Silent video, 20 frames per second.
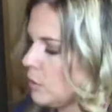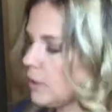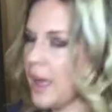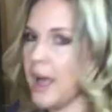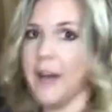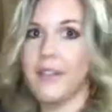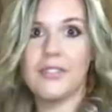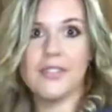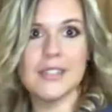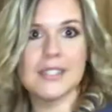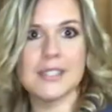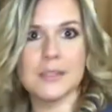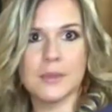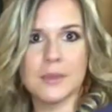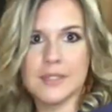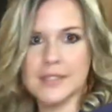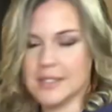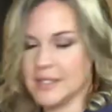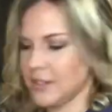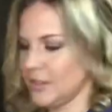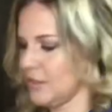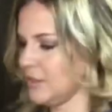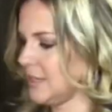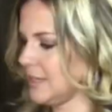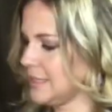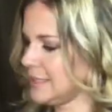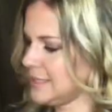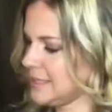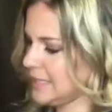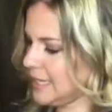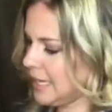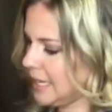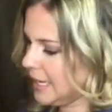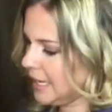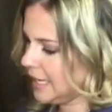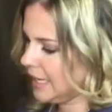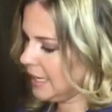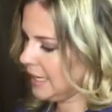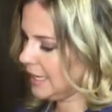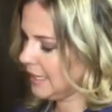out this one so you can
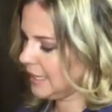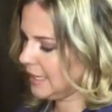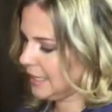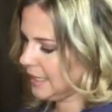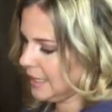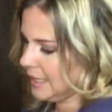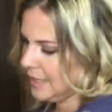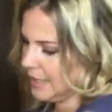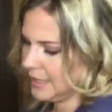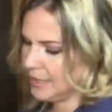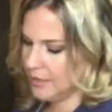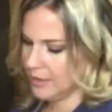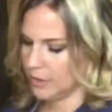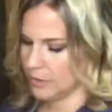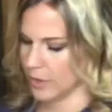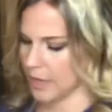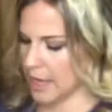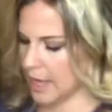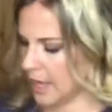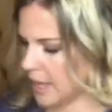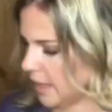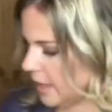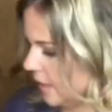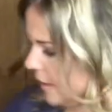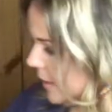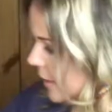see okay